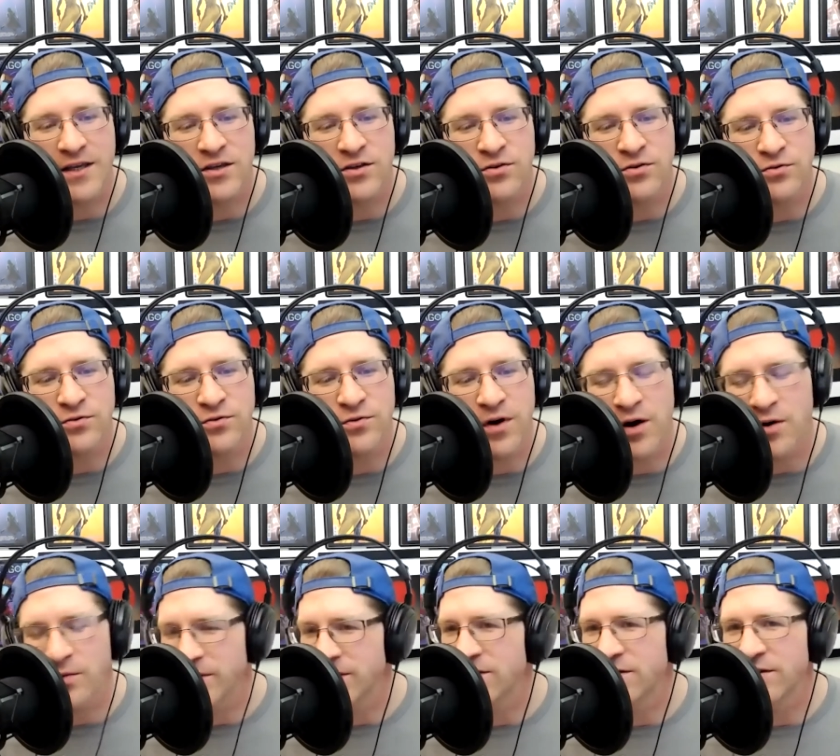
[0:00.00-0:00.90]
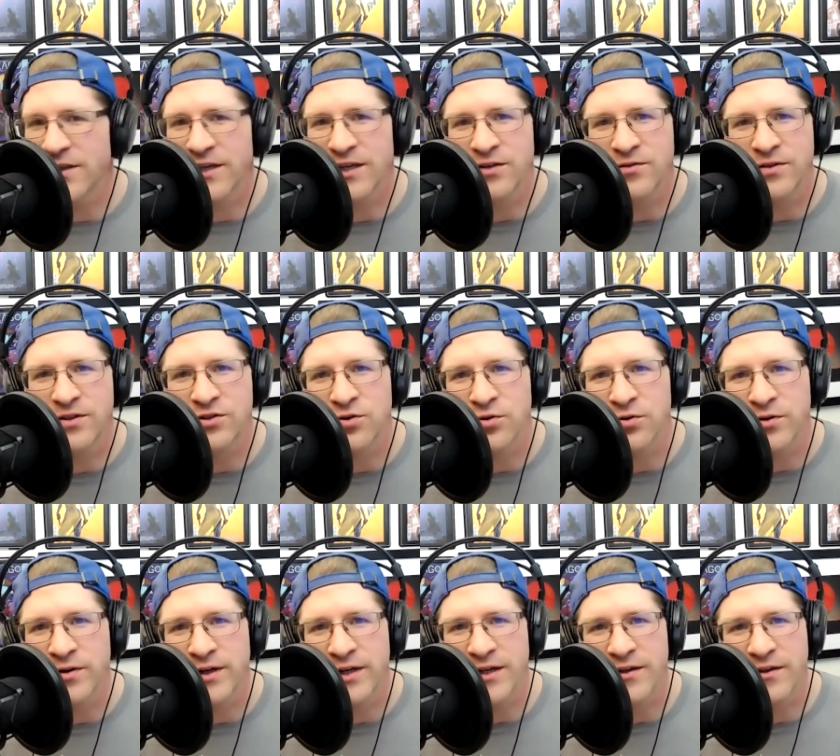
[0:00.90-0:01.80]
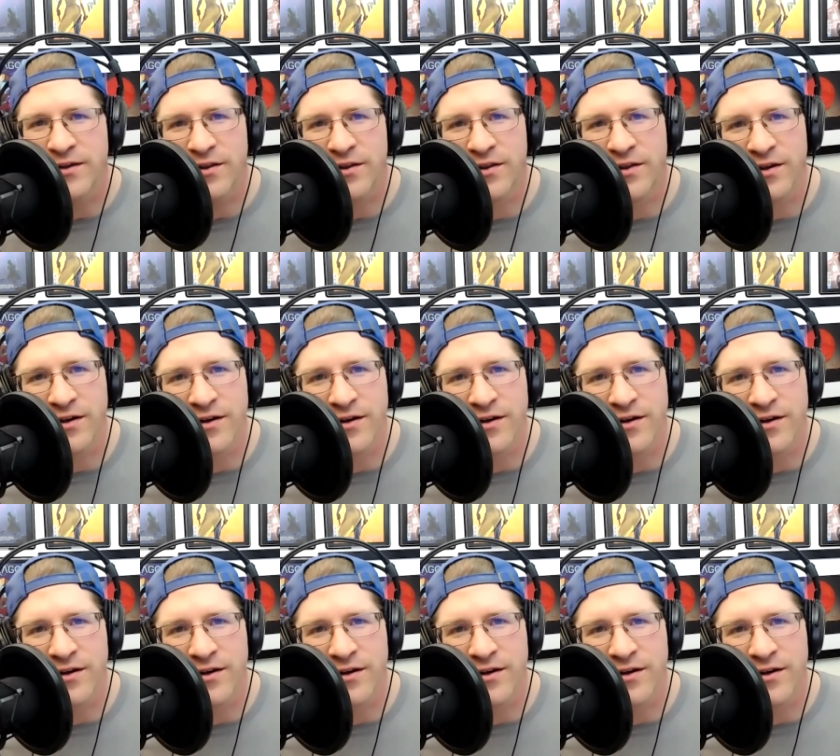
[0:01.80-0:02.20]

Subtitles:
you always look like you enjoy the